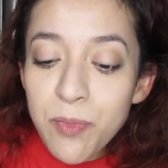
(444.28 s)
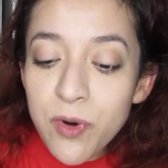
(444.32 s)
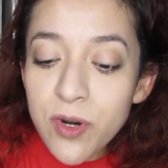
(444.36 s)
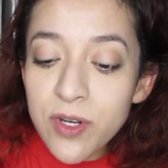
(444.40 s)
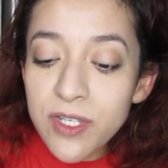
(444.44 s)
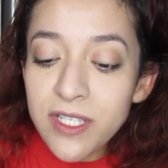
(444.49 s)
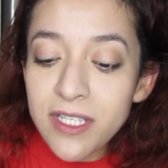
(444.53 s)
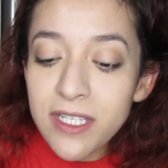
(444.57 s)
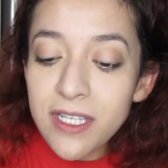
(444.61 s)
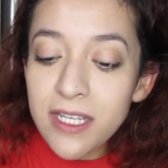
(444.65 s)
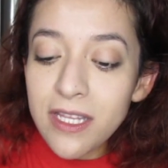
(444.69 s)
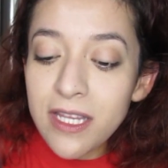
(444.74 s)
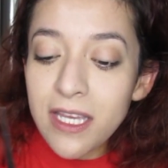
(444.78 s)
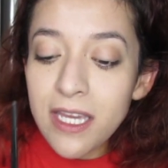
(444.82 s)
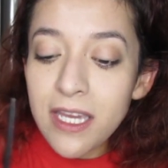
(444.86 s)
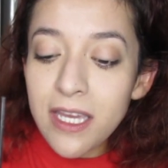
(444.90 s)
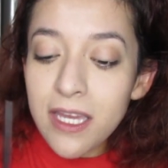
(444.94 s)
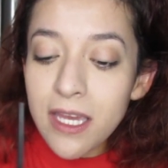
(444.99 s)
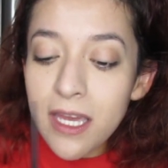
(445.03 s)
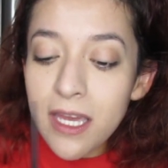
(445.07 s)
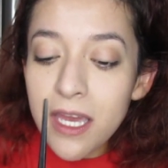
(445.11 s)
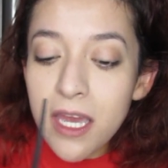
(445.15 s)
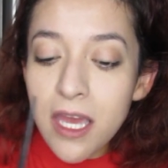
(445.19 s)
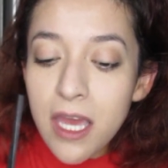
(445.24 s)

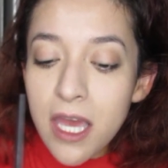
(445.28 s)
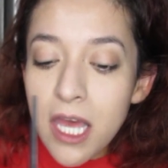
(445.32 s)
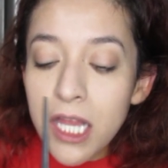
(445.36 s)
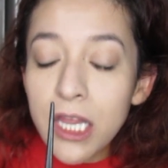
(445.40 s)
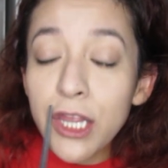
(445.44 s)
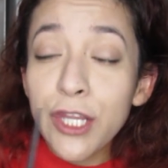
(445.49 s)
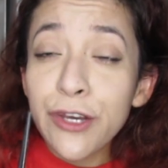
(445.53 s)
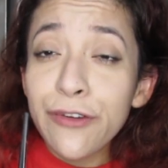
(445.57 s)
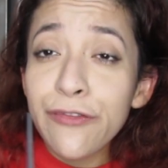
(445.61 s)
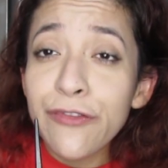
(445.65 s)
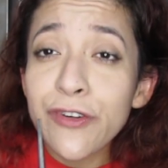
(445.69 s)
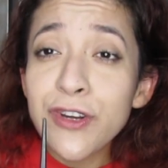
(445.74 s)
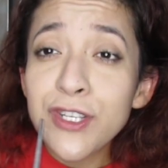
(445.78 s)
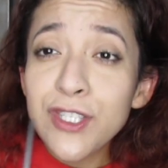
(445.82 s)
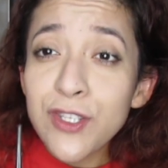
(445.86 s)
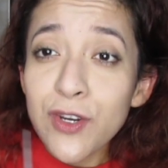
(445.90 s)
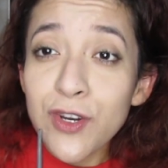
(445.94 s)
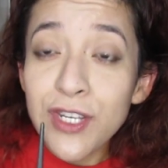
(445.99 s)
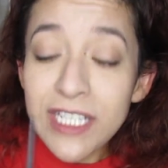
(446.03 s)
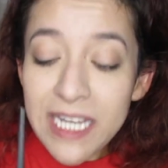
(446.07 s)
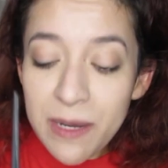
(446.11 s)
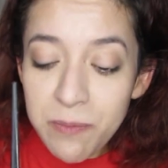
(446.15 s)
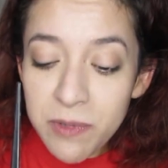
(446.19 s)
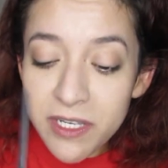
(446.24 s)
personally look for a
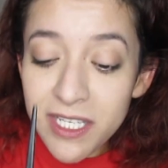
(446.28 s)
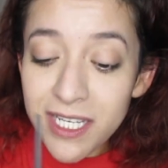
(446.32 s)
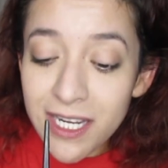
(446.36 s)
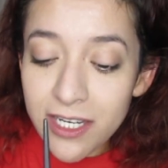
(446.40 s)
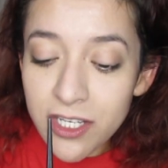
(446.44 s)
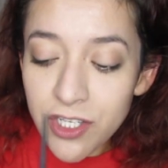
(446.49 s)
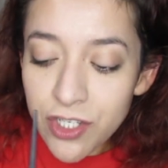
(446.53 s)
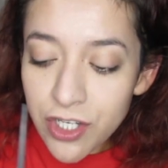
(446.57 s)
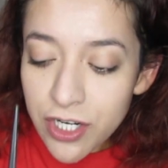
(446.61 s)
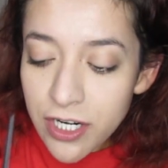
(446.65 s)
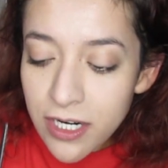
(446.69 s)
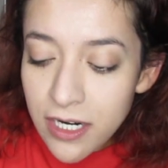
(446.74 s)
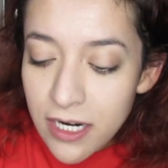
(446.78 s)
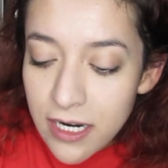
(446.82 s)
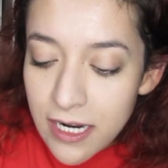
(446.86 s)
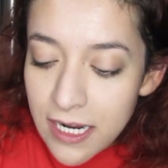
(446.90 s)
certain type of texture.